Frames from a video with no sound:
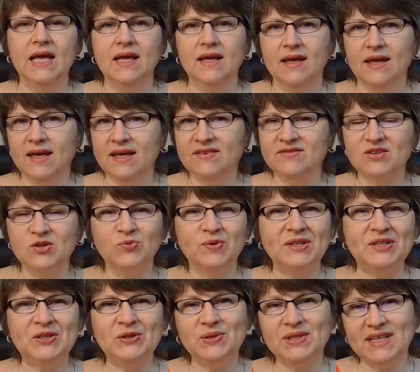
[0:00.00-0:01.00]
Hey
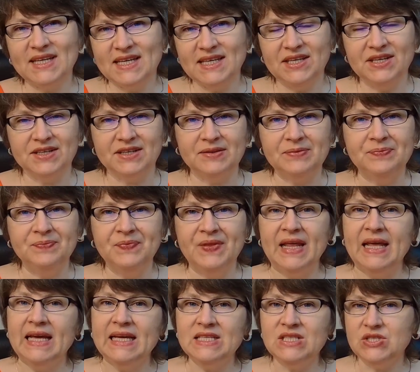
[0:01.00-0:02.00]
everyone, Yulia here.
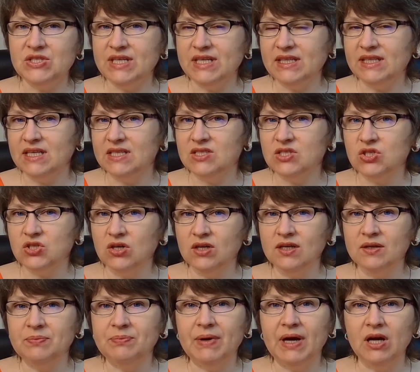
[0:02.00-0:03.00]
Today let's talk
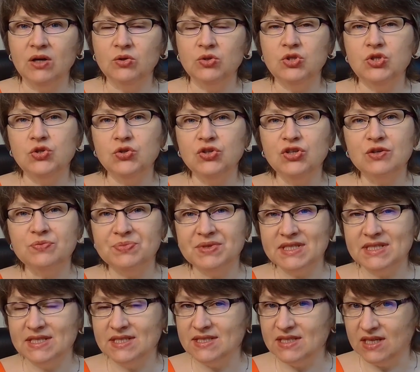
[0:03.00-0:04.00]
about junior
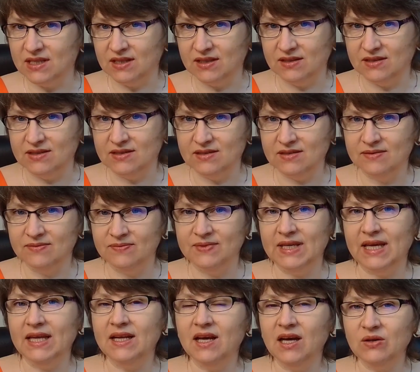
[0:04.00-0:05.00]
business analysts
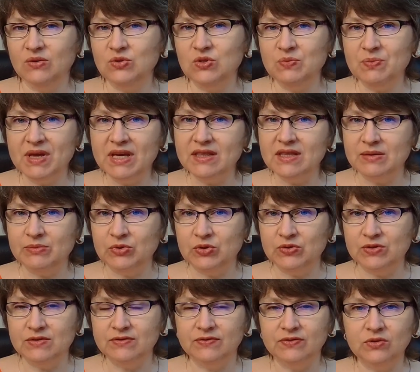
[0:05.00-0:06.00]
and how to make them
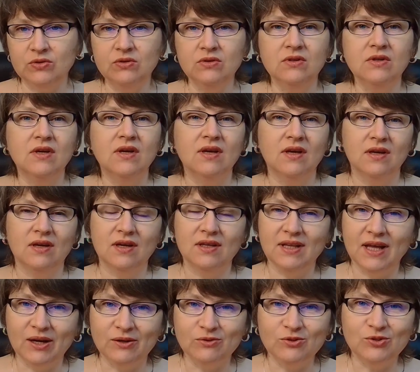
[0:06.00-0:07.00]
useful
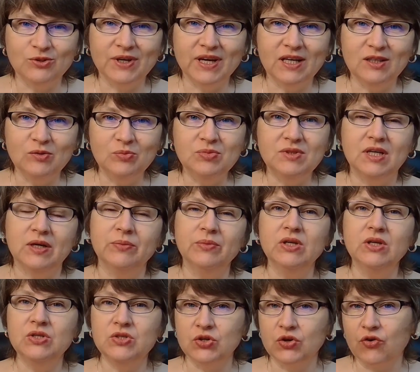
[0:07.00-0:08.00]
and how to help them
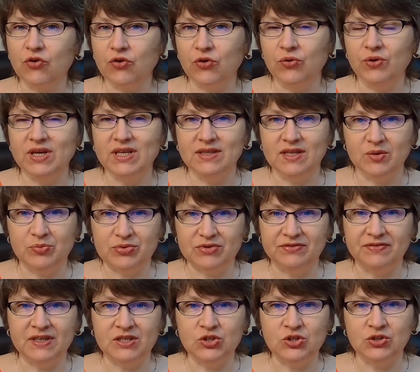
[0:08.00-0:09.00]
to grow in their
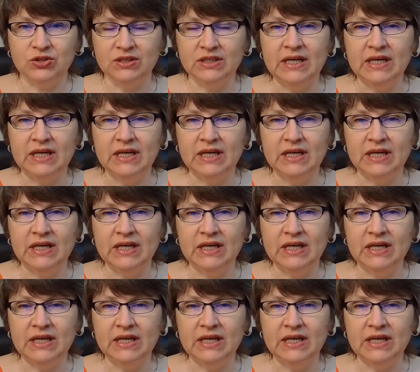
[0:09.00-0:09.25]
profession.